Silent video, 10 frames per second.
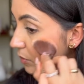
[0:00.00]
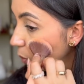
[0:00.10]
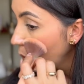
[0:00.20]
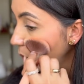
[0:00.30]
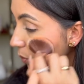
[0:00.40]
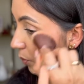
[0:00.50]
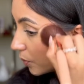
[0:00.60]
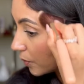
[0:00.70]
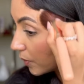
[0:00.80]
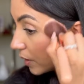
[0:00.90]
Ooh.
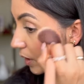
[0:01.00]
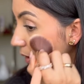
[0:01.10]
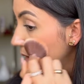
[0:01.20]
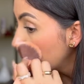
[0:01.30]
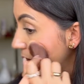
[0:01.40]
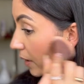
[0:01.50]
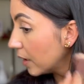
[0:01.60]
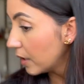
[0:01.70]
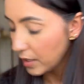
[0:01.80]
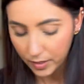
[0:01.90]

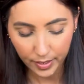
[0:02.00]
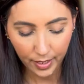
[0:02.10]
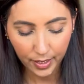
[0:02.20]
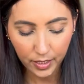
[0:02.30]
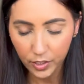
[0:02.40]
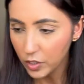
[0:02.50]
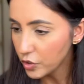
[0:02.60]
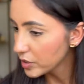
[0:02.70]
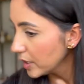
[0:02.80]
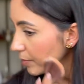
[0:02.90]
Okay,
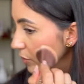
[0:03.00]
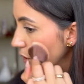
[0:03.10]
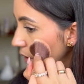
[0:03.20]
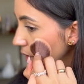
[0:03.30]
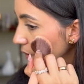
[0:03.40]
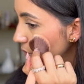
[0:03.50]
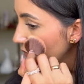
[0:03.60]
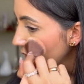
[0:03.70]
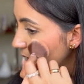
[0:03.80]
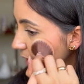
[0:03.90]
usually I'm not a
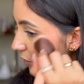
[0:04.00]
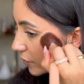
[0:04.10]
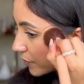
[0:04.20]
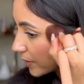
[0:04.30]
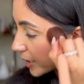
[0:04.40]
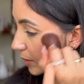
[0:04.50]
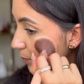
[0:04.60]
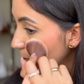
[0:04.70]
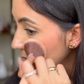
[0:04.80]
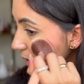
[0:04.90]
fan of like
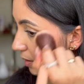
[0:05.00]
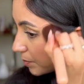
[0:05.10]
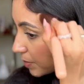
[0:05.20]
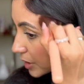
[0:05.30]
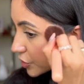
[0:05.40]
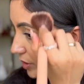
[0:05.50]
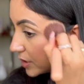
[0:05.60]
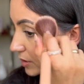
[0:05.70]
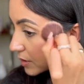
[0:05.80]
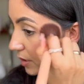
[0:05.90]
pink
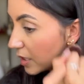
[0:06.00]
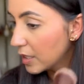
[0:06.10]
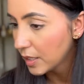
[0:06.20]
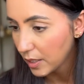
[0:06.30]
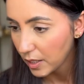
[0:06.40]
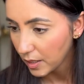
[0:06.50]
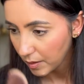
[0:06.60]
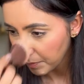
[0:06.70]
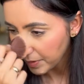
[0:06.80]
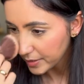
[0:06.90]
blushes,
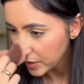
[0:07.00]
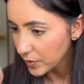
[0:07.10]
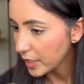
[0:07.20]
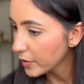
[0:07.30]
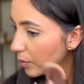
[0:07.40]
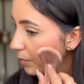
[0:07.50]
but this one I don't